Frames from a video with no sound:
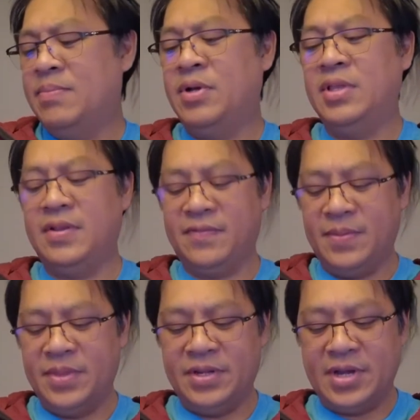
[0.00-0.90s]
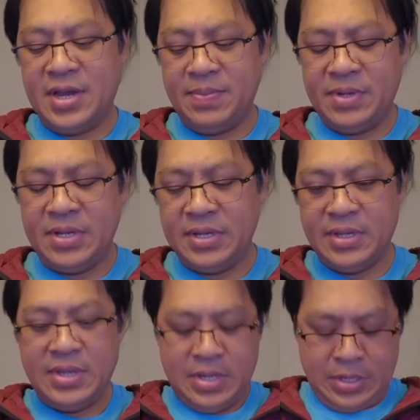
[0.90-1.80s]
pull it from the top.
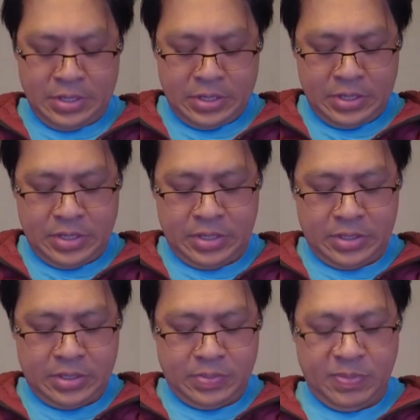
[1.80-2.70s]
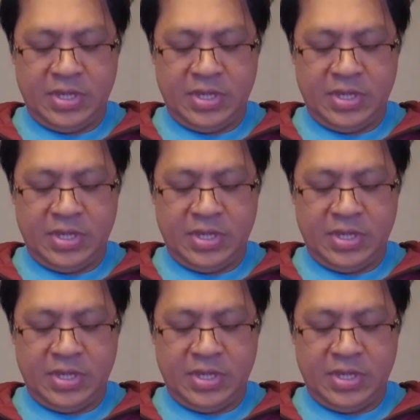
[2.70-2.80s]
I could